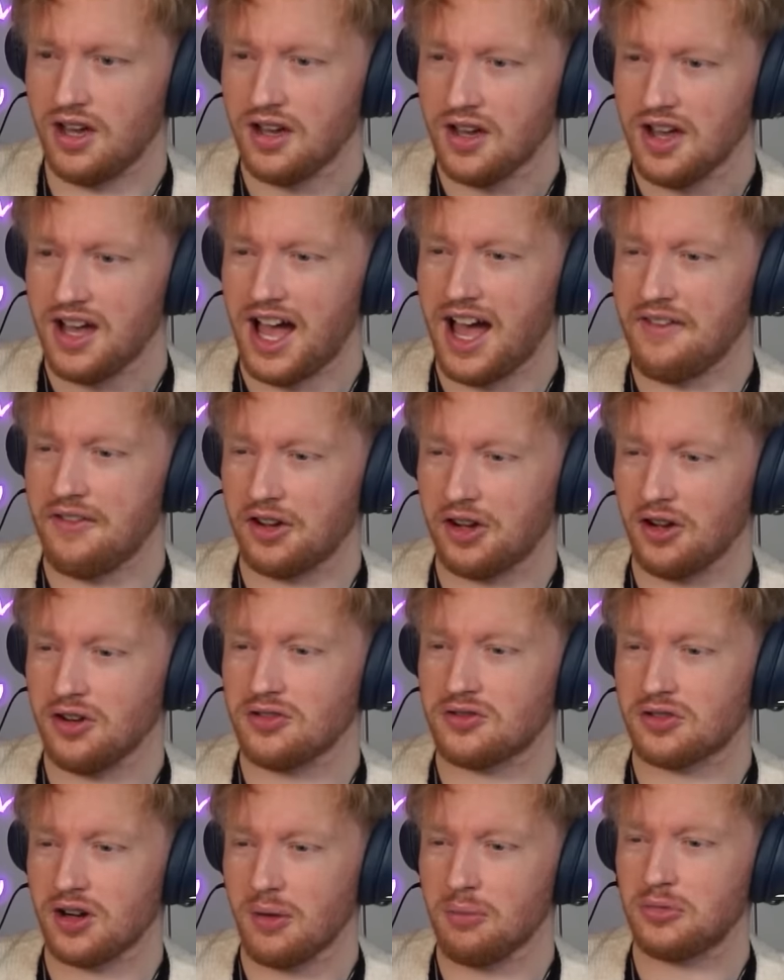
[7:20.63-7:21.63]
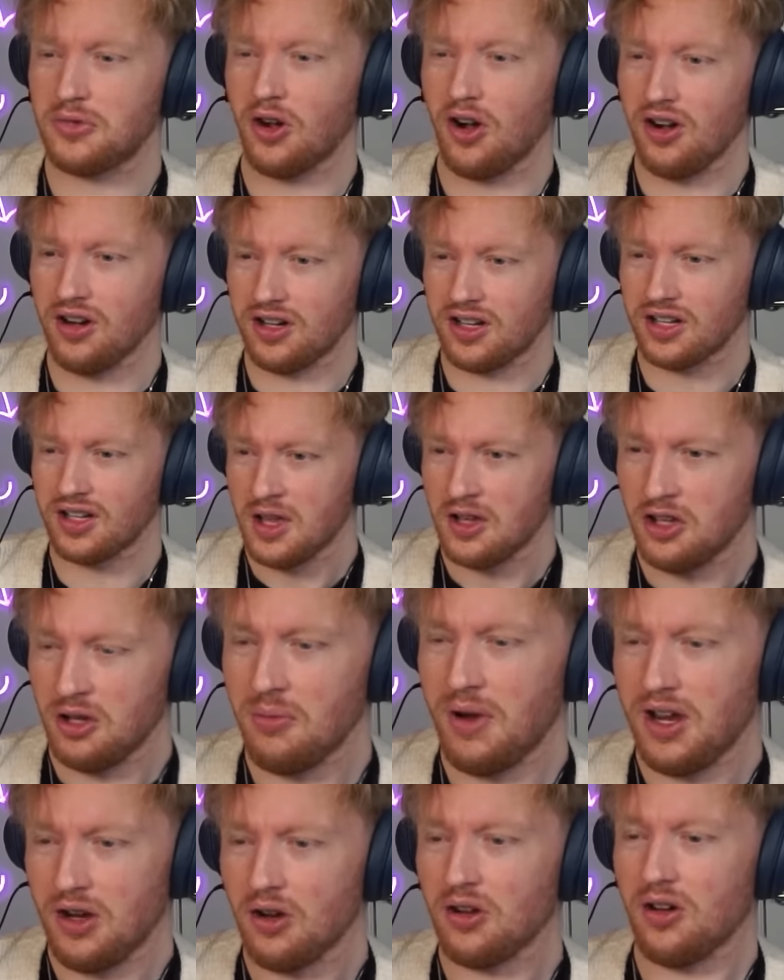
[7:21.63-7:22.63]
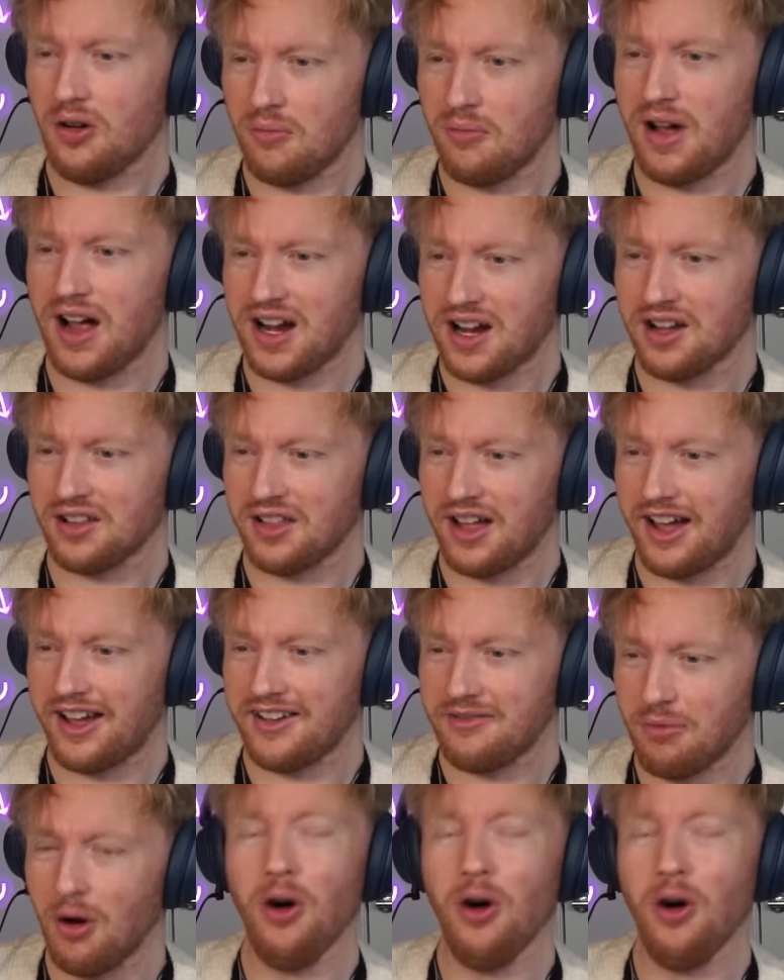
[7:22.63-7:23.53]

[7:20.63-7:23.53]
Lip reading: Have a good trip, dog. You may not come back alive, but